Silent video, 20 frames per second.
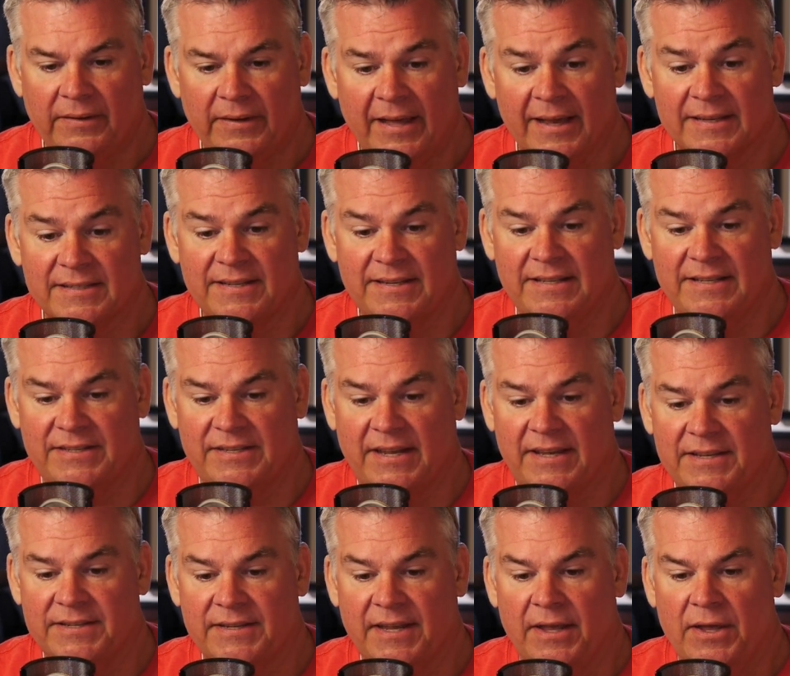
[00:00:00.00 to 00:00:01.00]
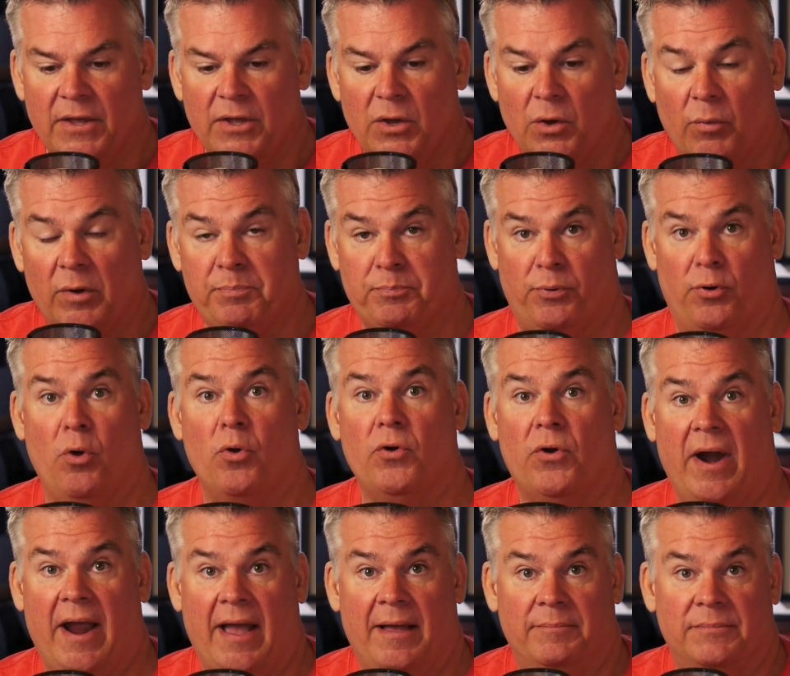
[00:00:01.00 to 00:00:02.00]
Next, he says, what
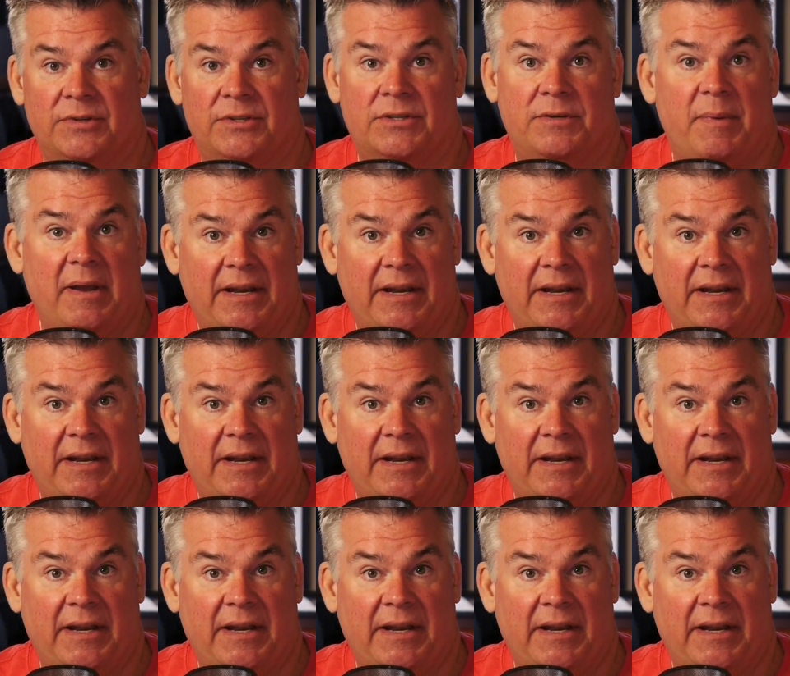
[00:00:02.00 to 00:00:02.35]
programs,